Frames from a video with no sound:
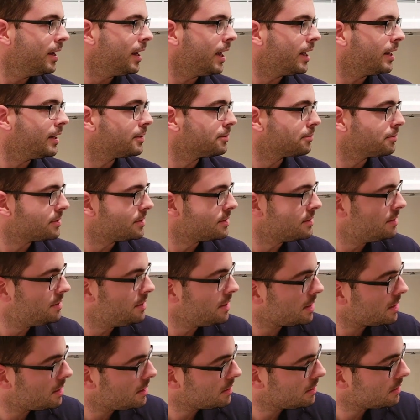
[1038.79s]
and it's
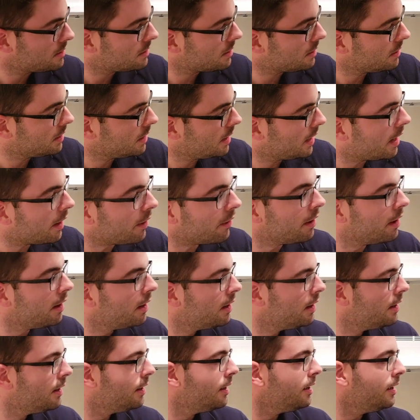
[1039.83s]
ridiculously loud.
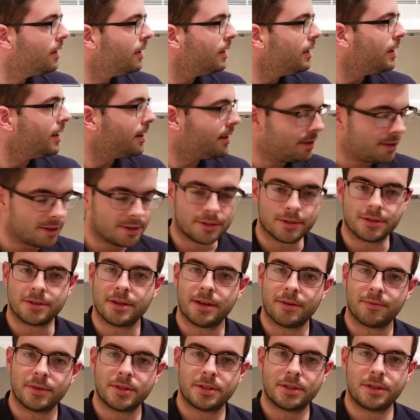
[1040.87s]
And he does this
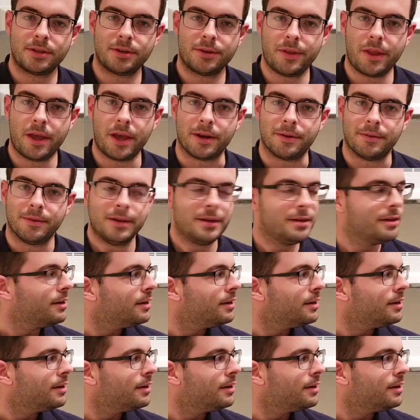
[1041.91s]
every single night.